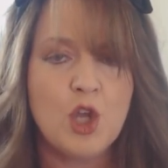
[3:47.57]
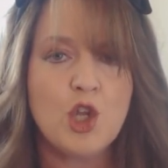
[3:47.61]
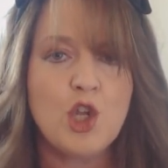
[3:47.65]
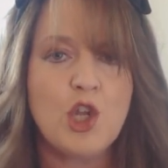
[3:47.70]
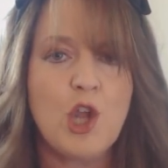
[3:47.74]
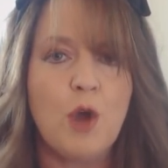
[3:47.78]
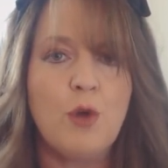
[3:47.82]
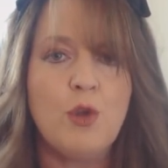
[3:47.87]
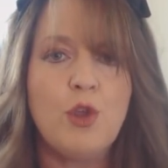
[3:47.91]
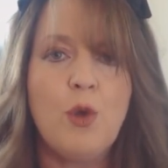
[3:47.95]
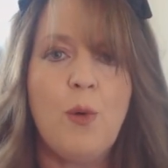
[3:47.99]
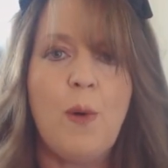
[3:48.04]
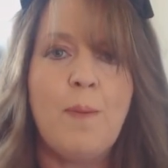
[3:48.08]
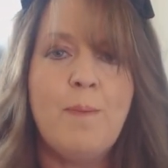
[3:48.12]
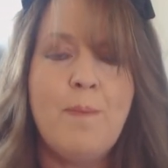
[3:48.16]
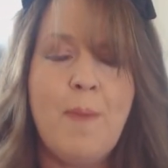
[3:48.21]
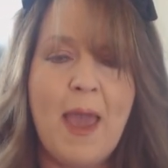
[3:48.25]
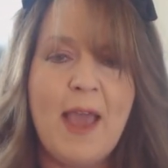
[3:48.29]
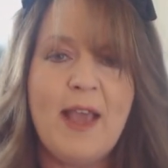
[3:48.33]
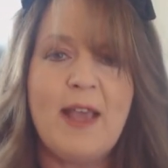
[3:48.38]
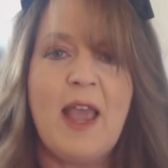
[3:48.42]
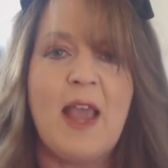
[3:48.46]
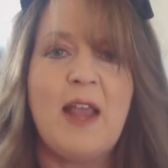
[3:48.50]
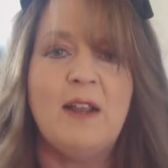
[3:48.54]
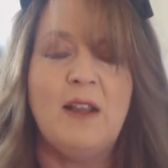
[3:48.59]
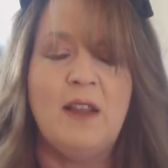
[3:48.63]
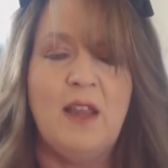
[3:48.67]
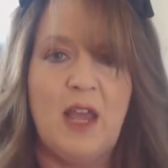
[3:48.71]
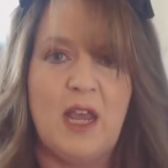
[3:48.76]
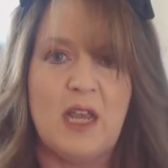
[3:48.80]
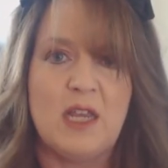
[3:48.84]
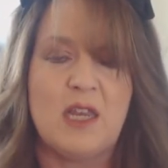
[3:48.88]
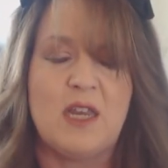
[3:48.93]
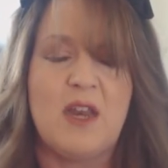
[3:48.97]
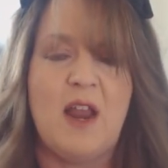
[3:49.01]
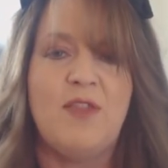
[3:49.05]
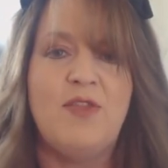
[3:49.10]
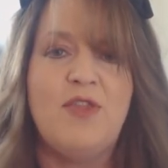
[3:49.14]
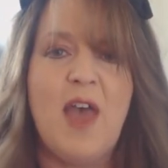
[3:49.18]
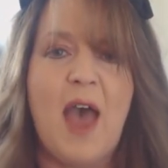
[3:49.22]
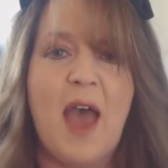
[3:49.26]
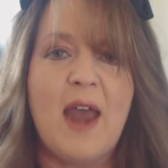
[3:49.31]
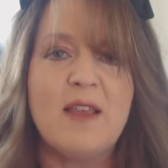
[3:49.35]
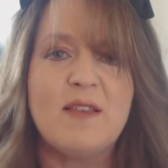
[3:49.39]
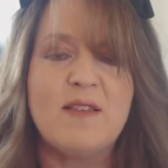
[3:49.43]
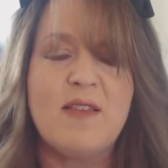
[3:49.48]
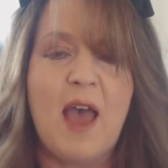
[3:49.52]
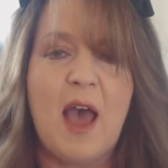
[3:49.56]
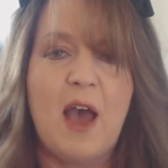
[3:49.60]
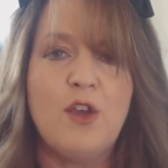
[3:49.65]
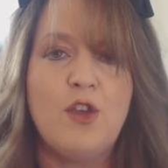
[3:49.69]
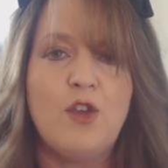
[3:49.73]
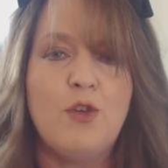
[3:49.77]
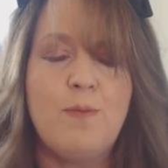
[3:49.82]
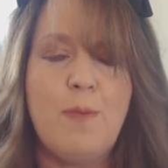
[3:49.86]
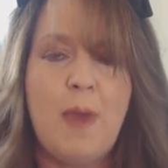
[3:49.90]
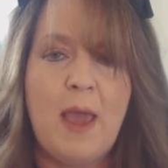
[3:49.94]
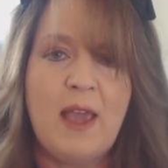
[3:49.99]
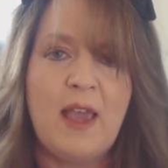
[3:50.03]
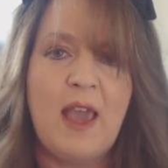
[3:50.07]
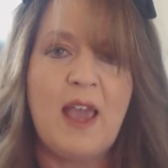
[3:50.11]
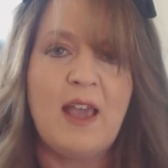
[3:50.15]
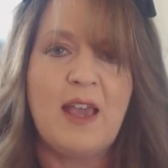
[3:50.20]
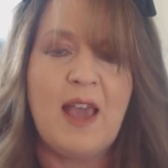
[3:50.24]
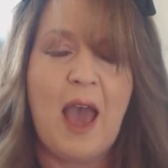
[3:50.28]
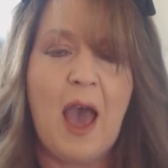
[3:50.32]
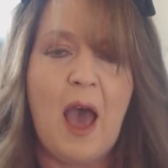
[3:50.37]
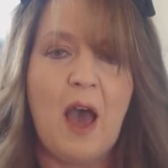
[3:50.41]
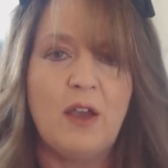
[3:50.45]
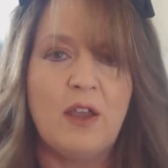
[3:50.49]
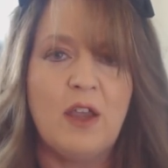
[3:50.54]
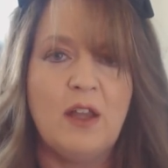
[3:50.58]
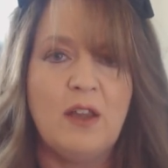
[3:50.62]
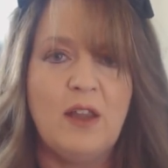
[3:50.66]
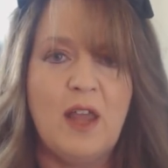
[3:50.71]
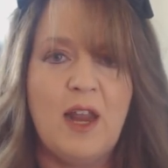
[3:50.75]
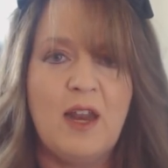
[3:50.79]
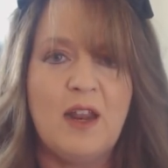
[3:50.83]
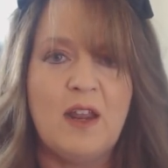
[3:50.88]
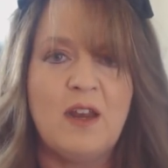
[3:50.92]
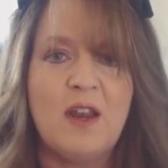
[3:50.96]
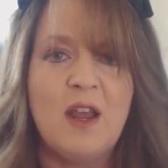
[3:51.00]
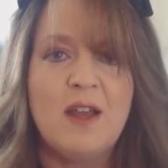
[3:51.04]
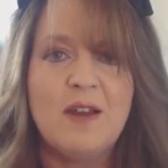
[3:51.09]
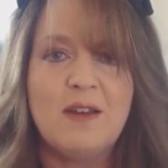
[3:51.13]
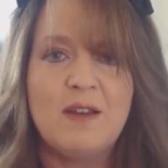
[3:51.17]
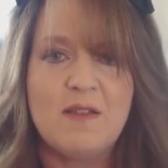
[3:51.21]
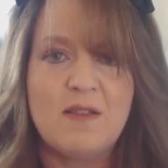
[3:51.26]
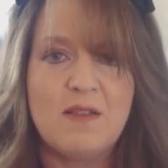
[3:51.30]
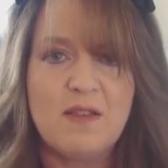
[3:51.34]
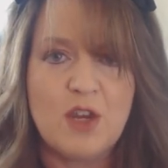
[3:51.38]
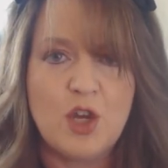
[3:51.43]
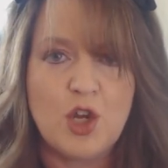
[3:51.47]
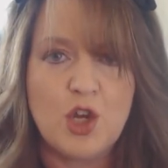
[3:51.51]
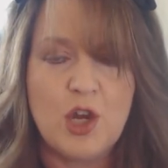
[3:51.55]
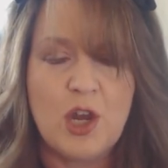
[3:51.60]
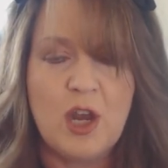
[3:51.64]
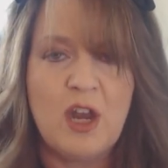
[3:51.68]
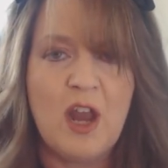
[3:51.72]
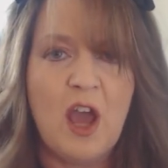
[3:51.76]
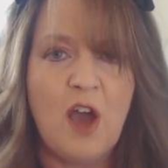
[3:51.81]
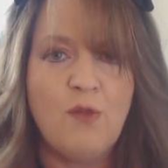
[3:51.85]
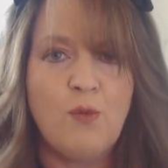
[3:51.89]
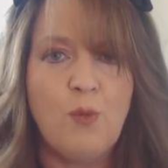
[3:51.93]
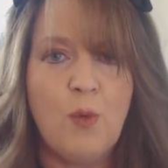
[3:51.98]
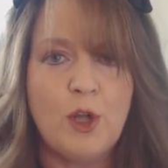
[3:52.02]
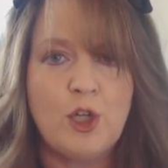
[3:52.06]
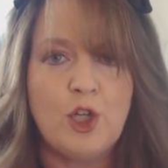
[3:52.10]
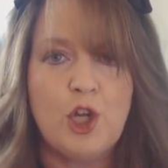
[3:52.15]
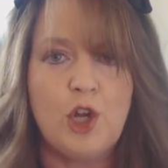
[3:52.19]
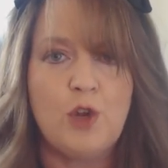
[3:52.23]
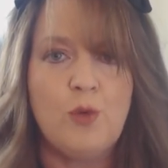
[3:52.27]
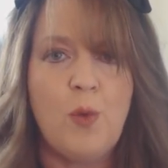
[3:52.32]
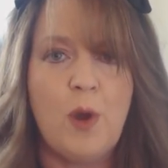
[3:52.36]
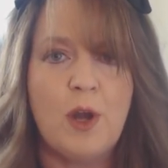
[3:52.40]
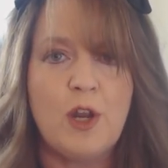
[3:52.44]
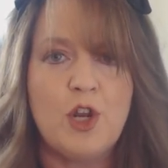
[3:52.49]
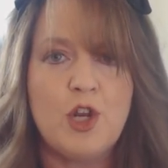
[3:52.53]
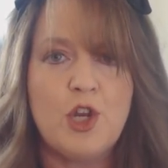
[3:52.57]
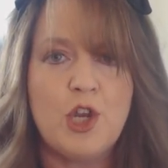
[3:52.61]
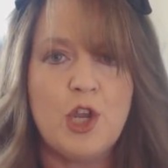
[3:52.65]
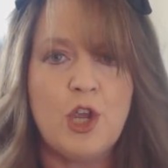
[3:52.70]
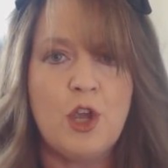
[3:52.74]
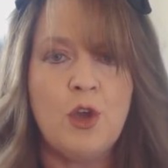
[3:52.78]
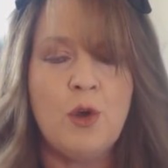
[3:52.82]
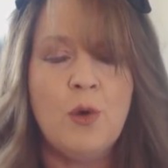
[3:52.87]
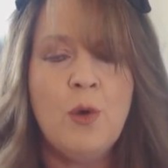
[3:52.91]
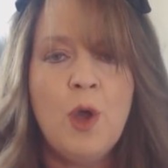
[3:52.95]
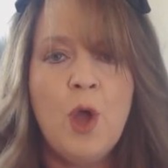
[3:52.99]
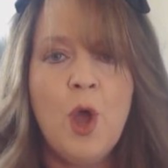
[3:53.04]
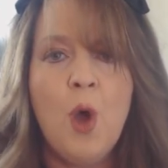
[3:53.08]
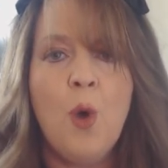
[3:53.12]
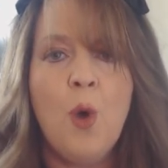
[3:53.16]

So you make a list, and that is how you make a calculated decision of what you want to do,